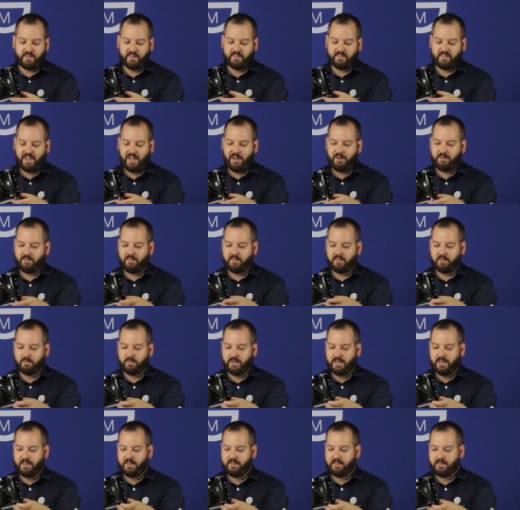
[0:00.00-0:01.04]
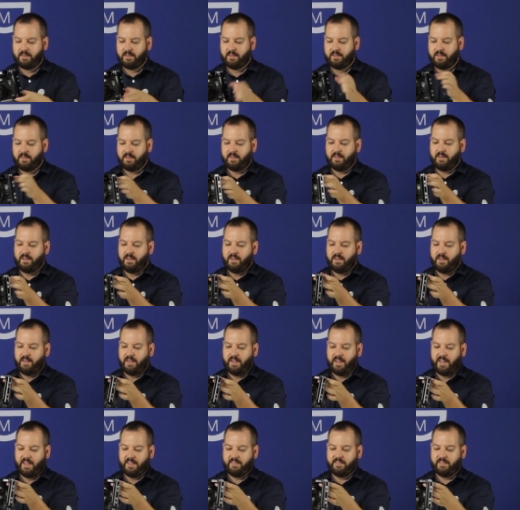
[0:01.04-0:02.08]
this out a little bit,
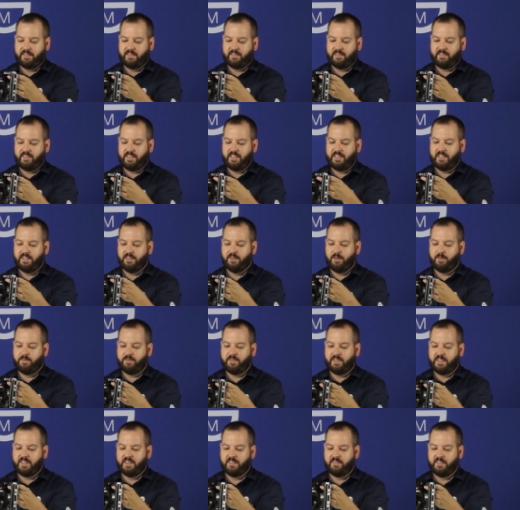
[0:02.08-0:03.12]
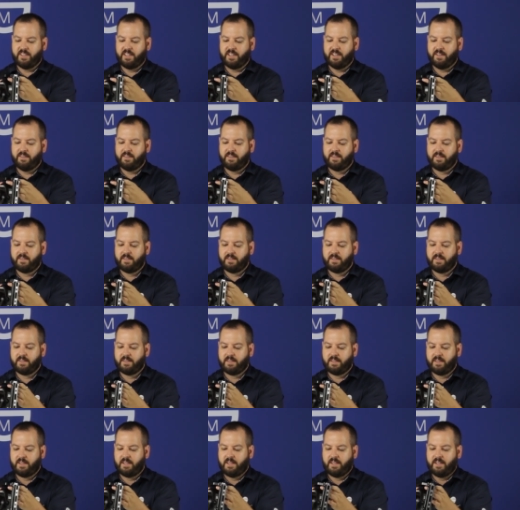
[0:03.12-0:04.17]
as you can see here hopefully in the video,
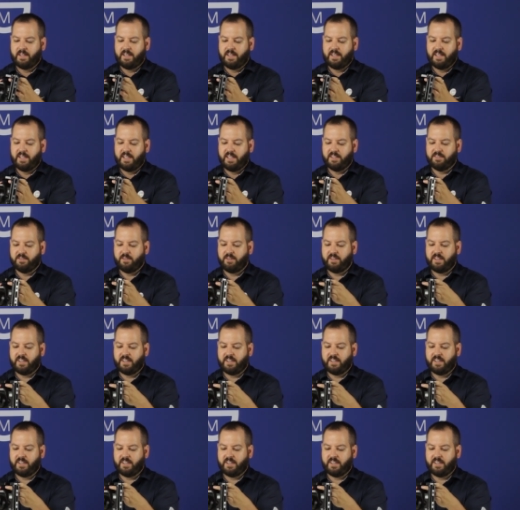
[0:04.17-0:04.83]
it's only